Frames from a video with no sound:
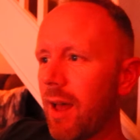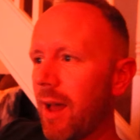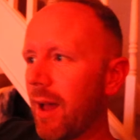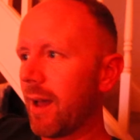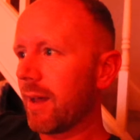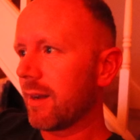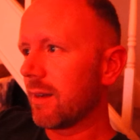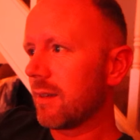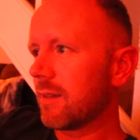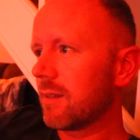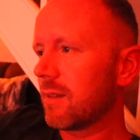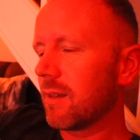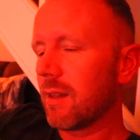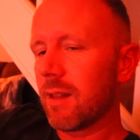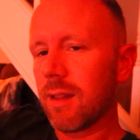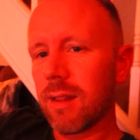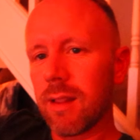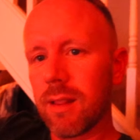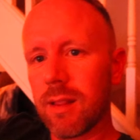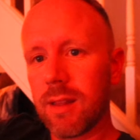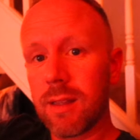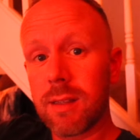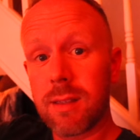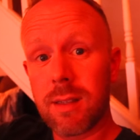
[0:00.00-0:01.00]
And
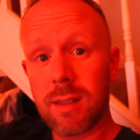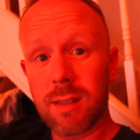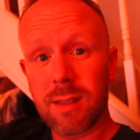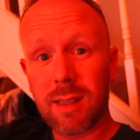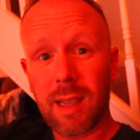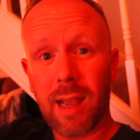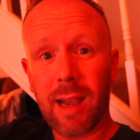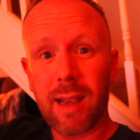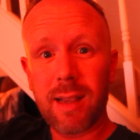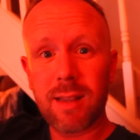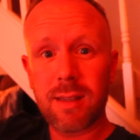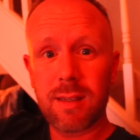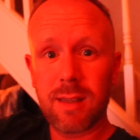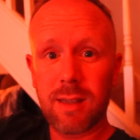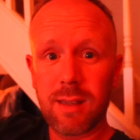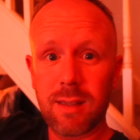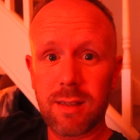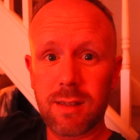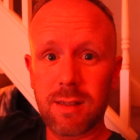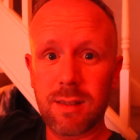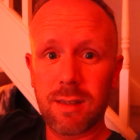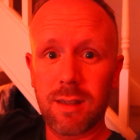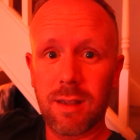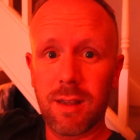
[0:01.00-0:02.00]
this is
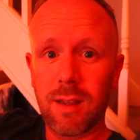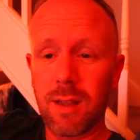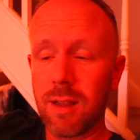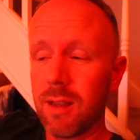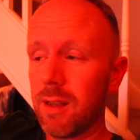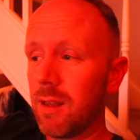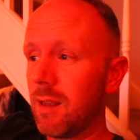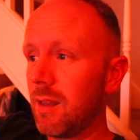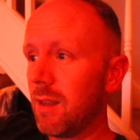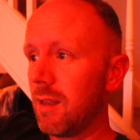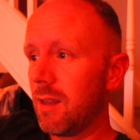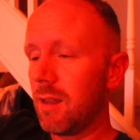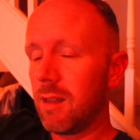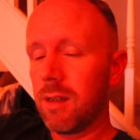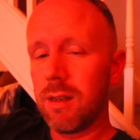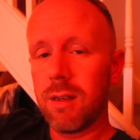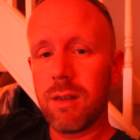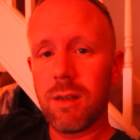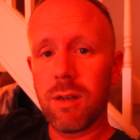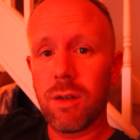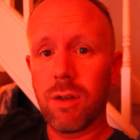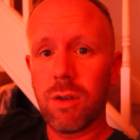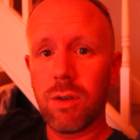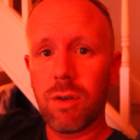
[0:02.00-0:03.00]
Casey's
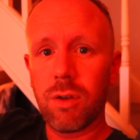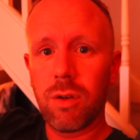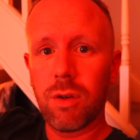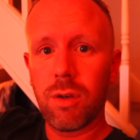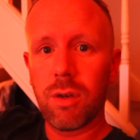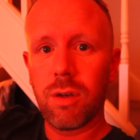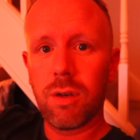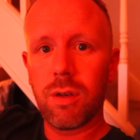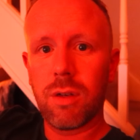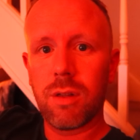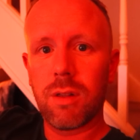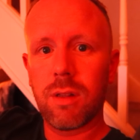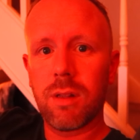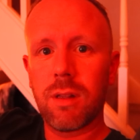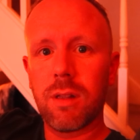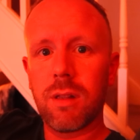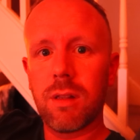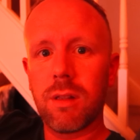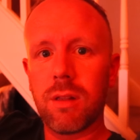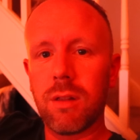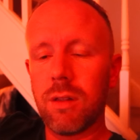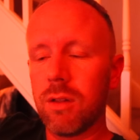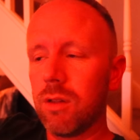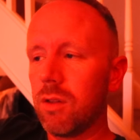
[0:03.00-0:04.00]
new
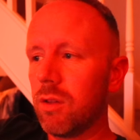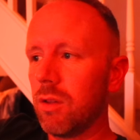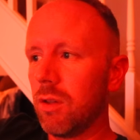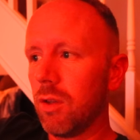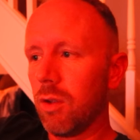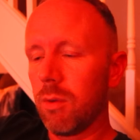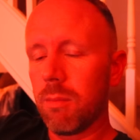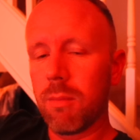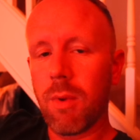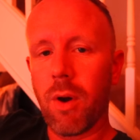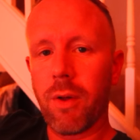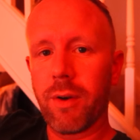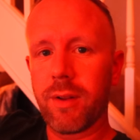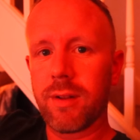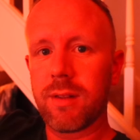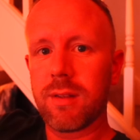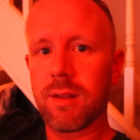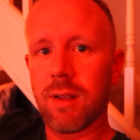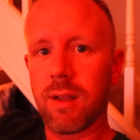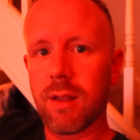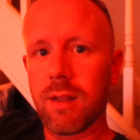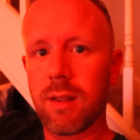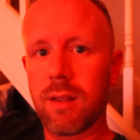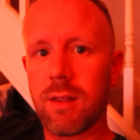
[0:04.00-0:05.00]

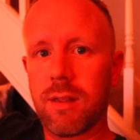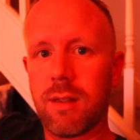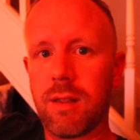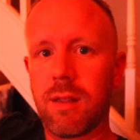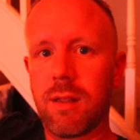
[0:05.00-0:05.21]
monitor.